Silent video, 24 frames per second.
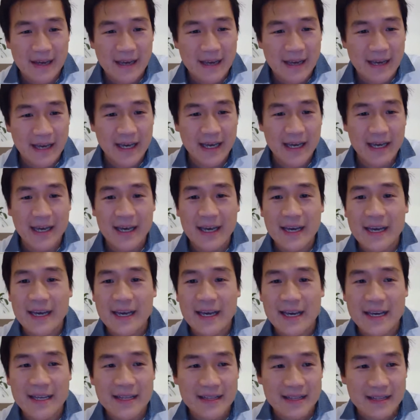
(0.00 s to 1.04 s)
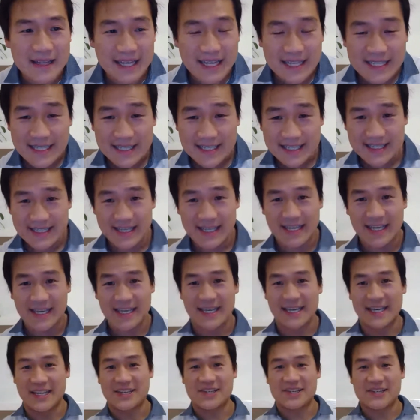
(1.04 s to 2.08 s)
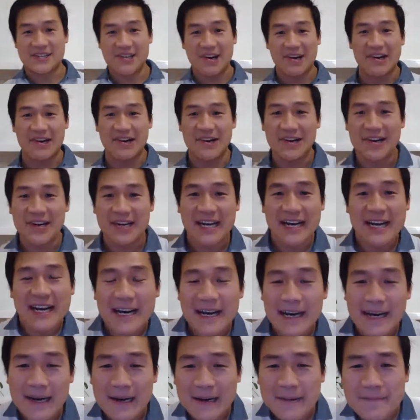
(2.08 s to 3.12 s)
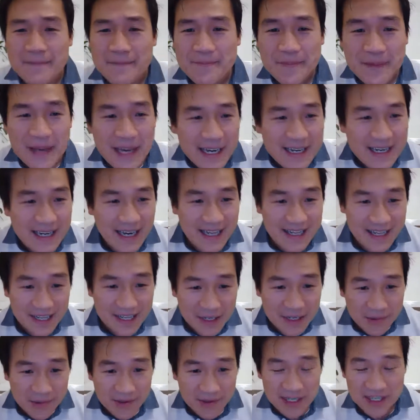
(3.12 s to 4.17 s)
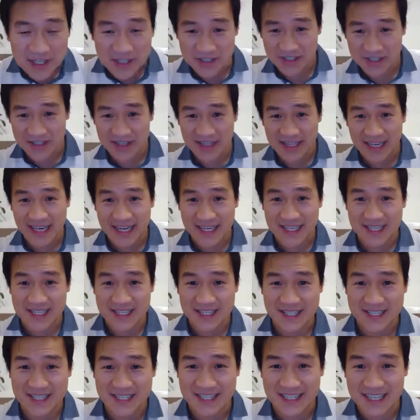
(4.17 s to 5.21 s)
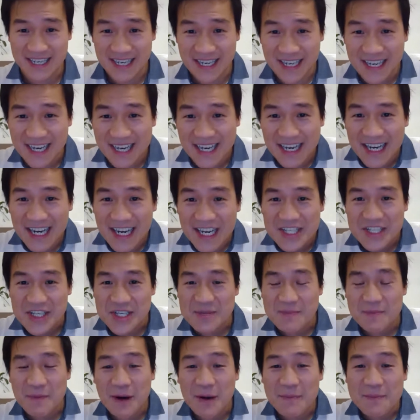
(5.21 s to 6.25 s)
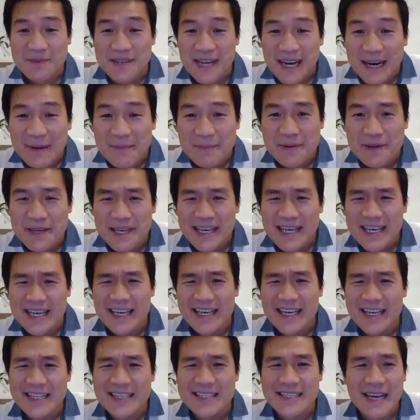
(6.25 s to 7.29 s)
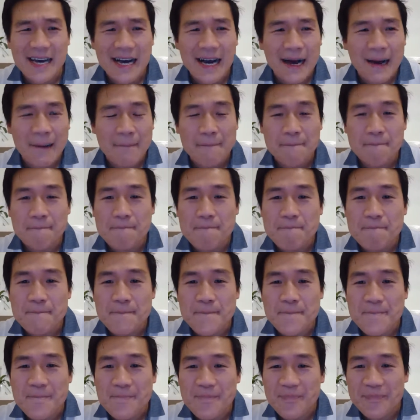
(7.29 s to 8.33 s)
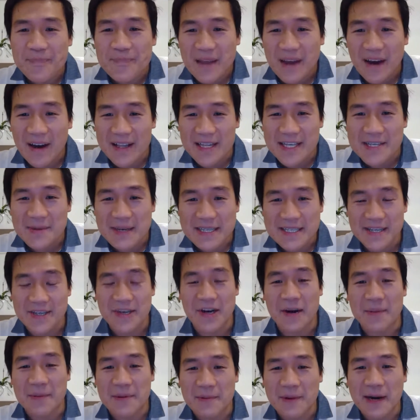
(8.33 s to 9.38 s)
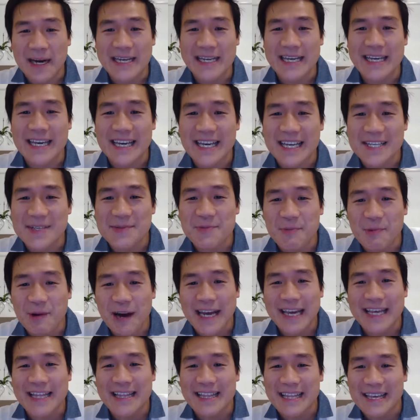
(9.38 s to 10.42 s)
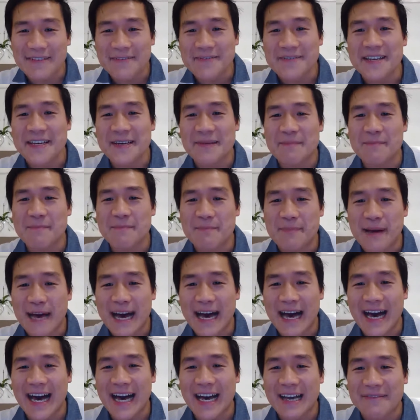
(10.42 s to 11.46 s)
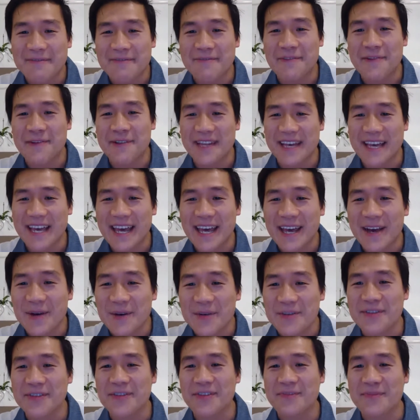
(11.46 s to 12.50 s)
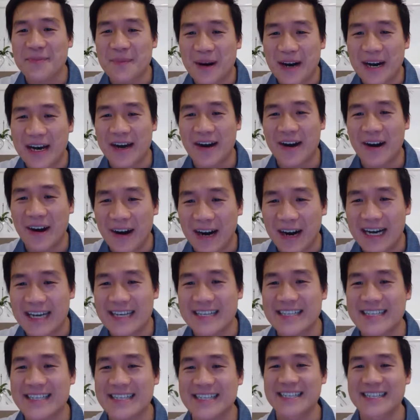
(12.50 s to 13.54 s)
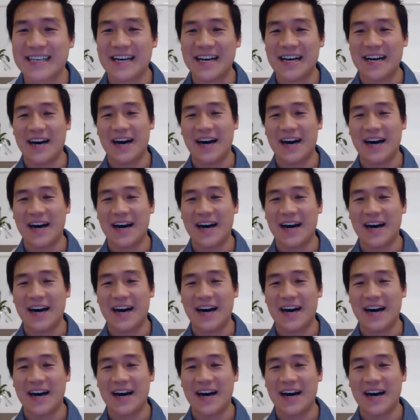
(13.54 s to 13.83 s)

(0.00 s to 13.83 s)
And let's see. So another question that has just popped up is, this one's a common one. Is weightlifting bad for the health of my eyes?